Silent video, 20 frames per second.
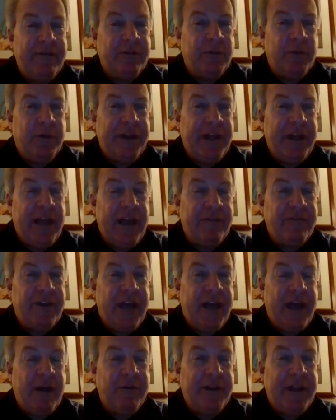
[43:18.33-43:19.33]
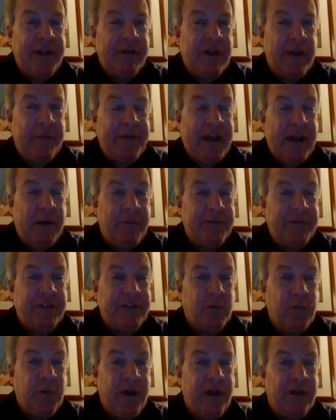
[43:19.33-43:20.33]
That's the one they have now, and they're coming out with a
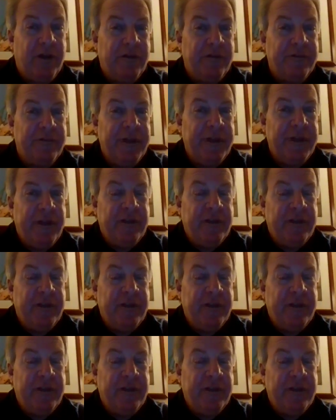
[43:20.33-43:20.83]
12.